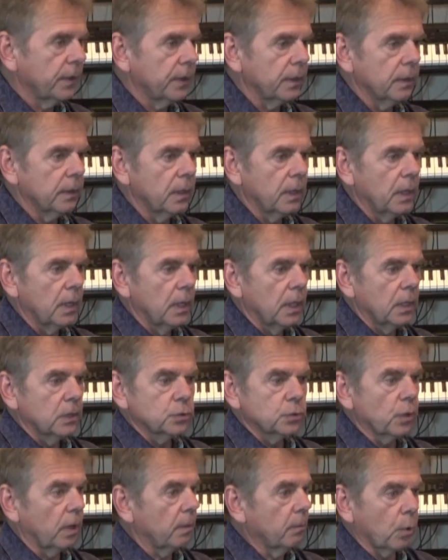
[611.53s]
there.
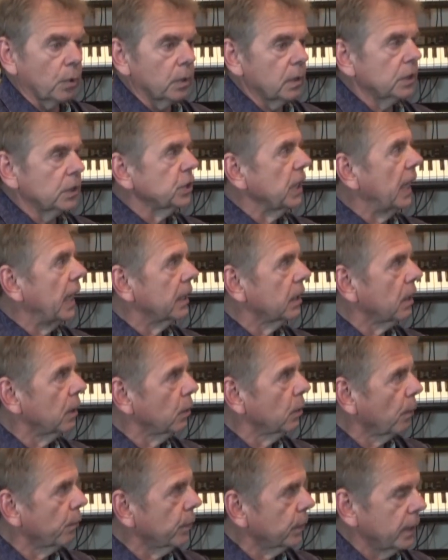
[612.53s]
So I more or less handed
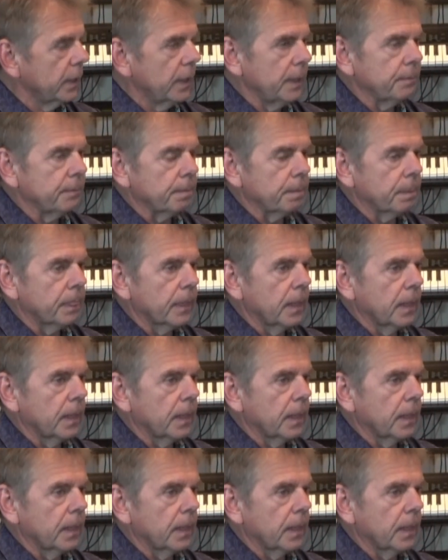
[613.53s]
it over to him.